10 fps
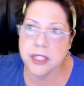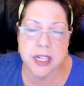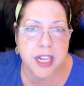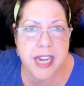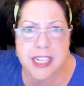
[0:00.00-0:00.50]

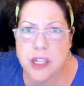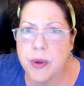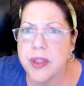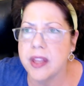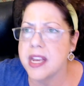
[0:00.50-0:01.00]
connecting
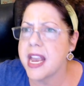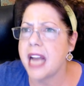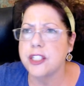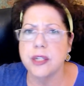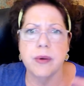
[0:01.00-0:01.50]
with the
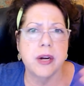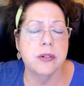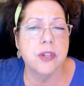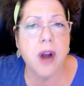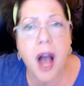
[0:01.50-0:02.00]
Akashic
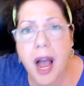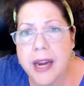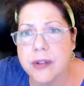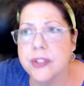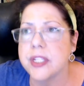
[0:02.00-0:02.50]
records, our
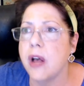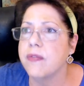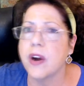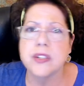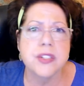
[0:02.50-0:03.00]
higher self,
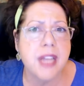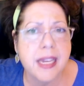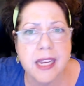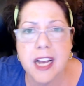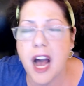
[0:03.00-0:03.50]
our
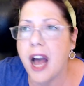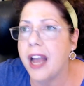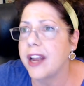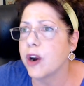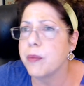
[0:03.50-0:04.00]
psychic eye, our